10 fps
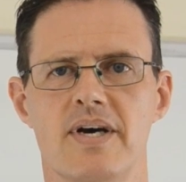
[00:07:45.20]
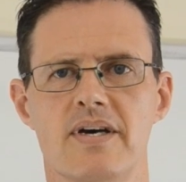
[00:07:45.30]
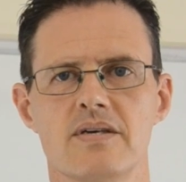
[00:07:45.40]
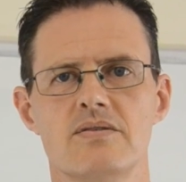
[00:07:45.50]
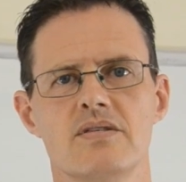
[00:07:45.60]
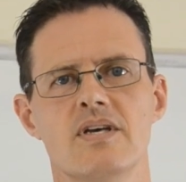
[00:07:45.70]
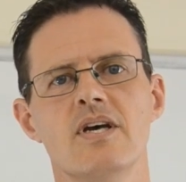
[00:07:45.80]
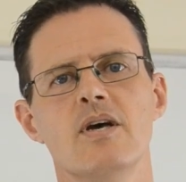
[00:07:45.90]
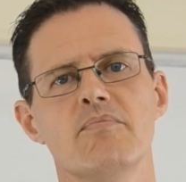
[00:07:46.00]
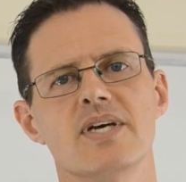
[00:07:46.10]
paths
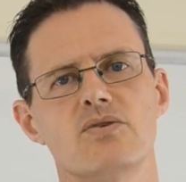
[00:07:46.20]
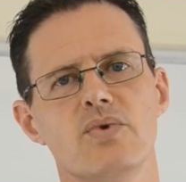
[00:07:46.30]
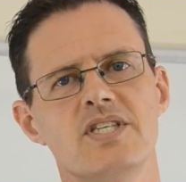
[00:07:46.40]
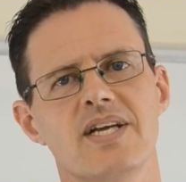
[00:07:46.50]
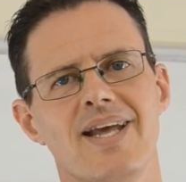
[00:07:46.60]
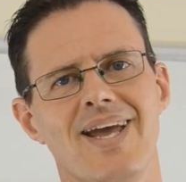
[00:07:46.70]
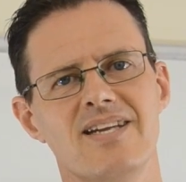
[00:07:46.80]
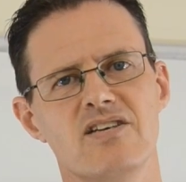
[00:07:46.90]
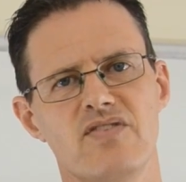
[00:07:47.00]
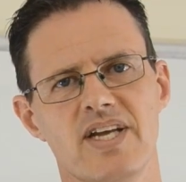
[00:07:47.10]
must reach an
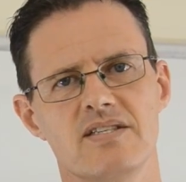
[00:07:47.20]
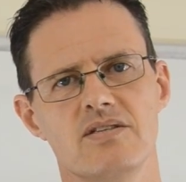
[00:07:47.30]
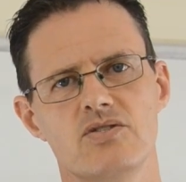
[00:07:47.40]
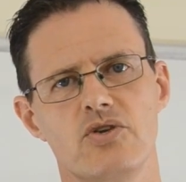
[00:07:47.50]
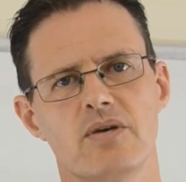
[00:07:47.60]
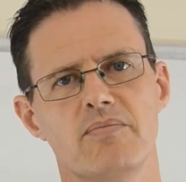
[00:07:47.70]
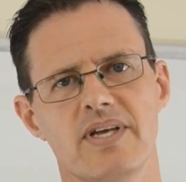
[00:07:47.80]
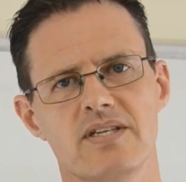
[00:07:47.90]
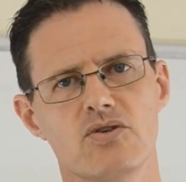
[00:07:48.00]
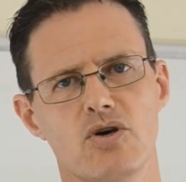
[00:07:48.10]
end event to
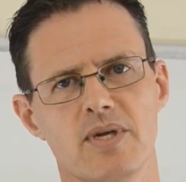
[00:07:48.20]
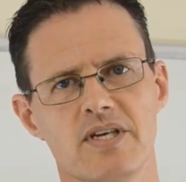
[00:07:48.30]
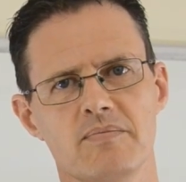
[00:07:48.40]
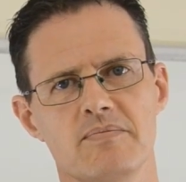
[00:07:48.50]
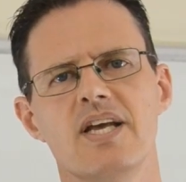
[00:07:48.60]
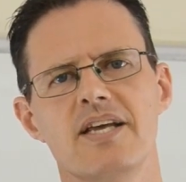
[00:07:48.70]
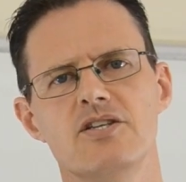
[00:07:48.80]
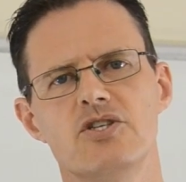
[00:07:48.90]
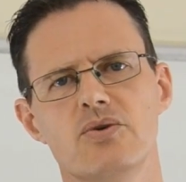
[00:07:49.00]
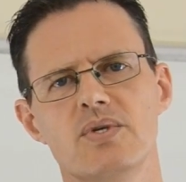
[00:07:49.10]
complete normally. It
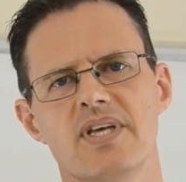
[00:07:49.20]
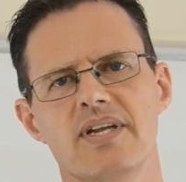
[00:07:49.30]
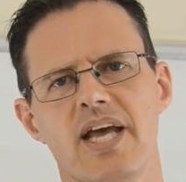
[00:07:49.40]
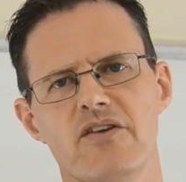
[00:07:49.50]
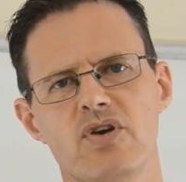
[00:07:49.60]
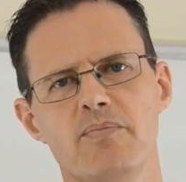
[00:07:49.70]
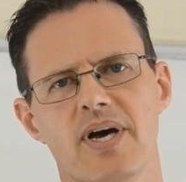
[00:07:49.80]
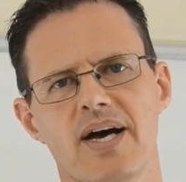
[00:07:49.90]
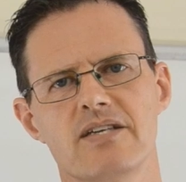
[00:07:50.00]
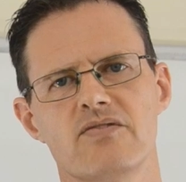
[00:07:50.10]
ensures that every
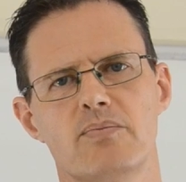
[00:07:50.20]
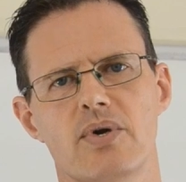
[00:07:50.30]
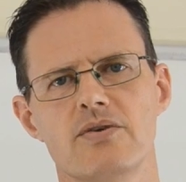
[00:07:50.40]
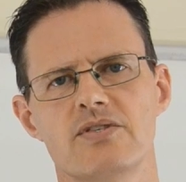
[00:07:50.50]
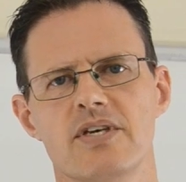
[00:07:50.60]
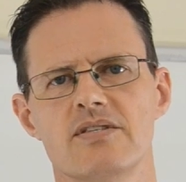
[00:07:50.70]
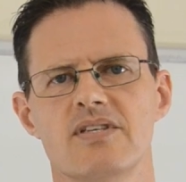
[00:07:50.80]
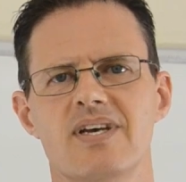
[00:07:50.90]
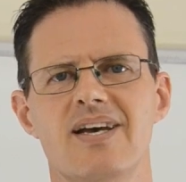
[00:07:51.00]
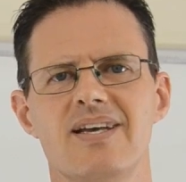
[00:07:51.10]
part of the process
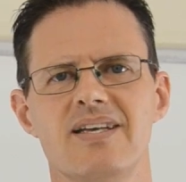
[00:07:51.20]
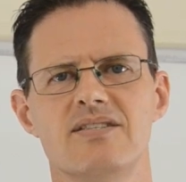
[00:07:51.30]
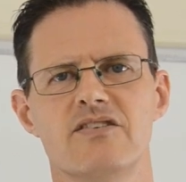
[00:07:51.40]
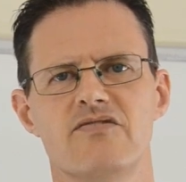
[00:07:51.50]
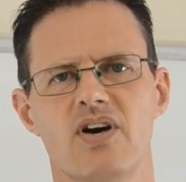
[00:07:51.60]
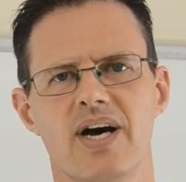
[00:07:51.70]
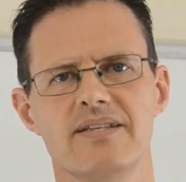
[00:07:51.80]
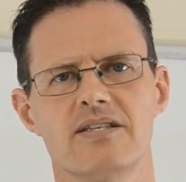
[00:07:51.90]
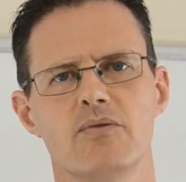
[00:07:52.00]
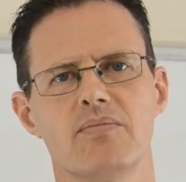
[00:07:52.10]
is
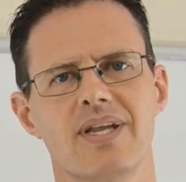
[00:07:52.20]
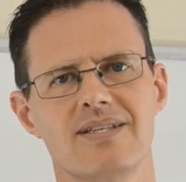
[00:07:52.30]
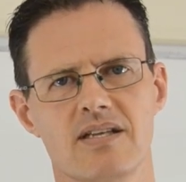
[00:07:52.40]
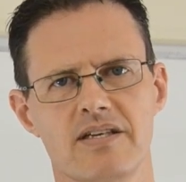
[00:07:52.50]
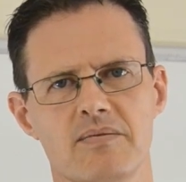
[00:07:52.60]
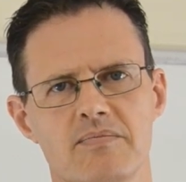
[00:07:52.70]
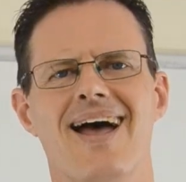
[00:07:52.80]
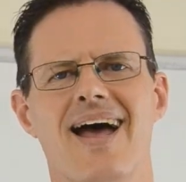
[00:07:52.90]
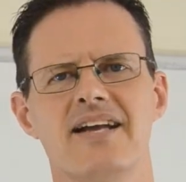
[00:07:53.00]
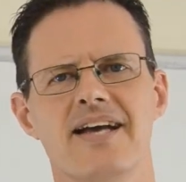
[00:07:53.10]
defined completely.
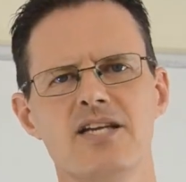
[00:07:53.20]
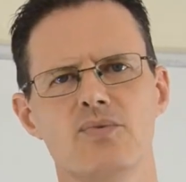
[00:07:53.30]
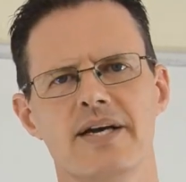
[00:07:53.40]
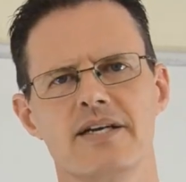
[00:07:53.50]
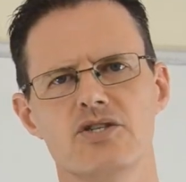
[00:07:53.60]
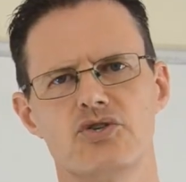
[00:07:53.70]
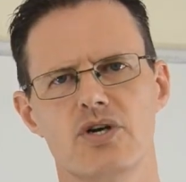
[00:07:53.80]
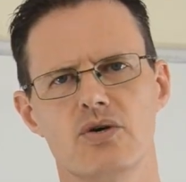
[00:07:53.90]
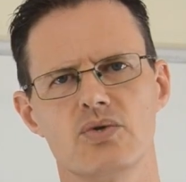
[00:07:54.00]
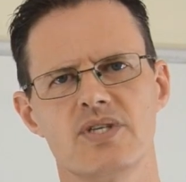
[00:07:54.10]
A gateway
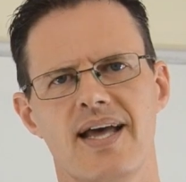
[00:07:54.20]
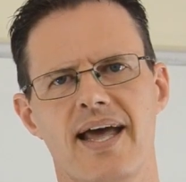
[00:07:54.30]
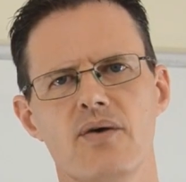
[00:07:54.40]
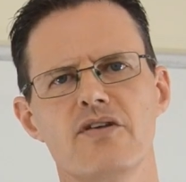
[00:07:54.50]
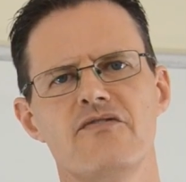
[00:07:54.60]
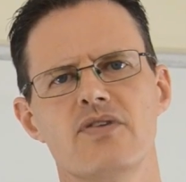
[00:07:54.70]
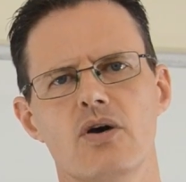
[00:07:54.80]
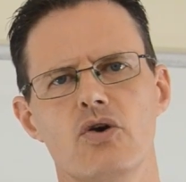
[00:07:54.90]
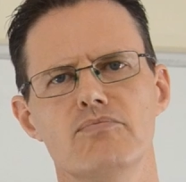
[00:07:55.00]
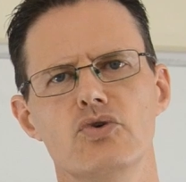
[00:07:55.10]
controls how the
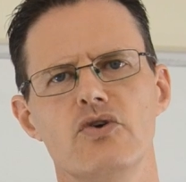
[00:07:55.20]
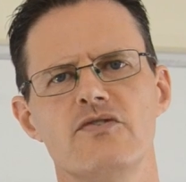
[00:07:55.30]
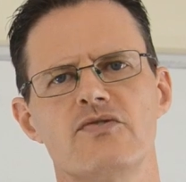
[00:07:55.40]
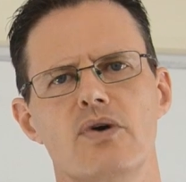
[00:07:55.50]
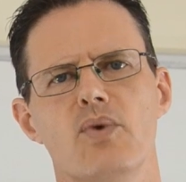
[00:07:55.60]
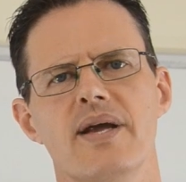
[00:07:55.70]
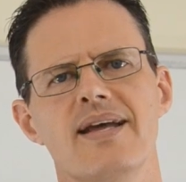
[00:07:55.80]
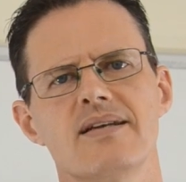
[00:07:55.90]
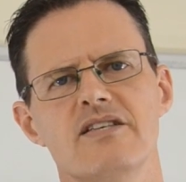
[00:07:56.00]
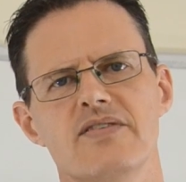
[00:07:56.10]
flow moves from one
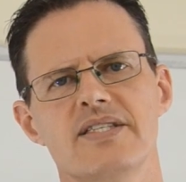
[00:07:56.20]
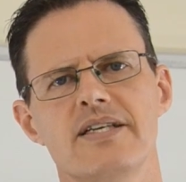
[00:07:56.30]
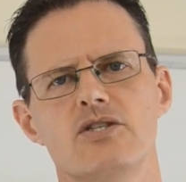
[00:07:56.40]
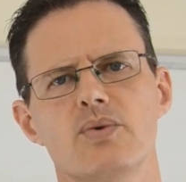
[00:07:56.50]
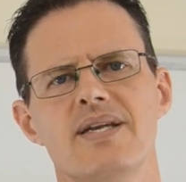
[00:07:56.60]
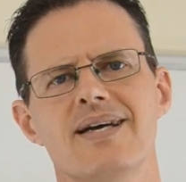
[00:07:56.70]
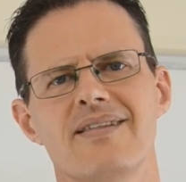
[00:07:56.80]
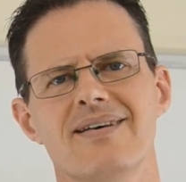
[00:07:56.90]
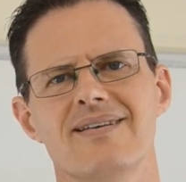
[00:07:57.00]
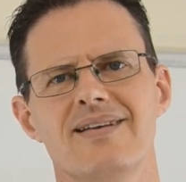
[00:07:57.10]
activity to
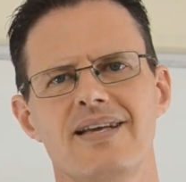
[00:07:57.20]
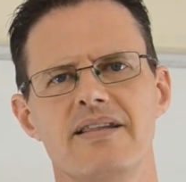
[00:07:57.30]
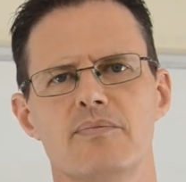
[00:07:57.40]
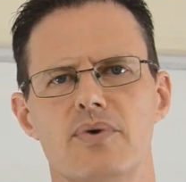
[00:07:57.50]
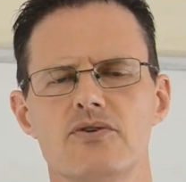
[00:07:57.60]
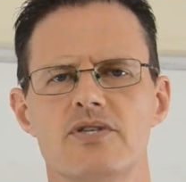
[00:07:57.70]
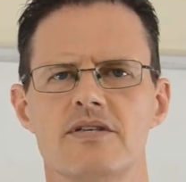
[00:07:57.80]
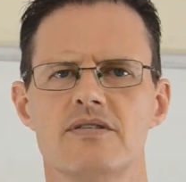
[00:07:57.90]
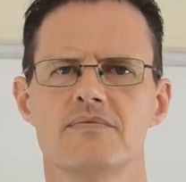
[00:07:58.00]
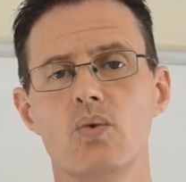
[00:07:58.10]
another in the
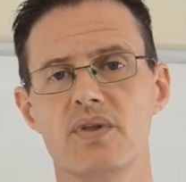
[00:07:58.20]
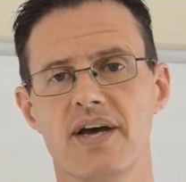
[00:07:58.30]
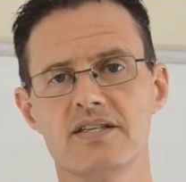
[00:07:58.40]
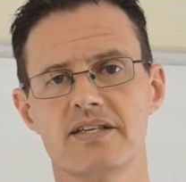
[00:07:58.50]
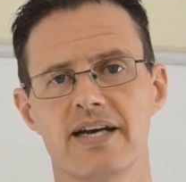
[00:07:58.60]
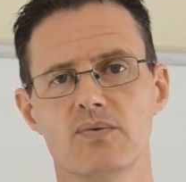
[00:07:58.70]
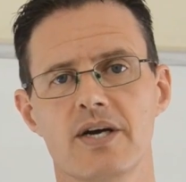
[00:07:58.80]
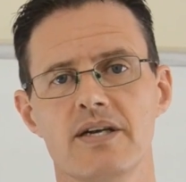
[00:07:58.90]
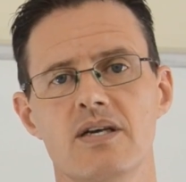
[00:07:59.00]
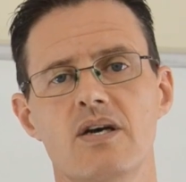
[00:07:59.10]
process. Without a
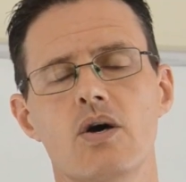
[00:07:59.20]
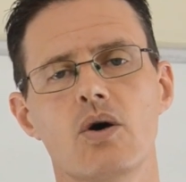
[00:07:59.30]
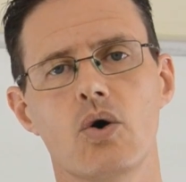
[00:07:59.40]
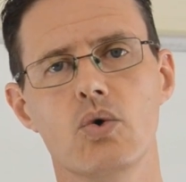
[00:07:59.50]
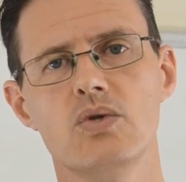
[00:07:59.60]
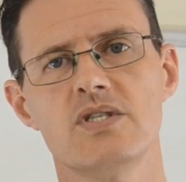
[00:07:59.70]
gateway, all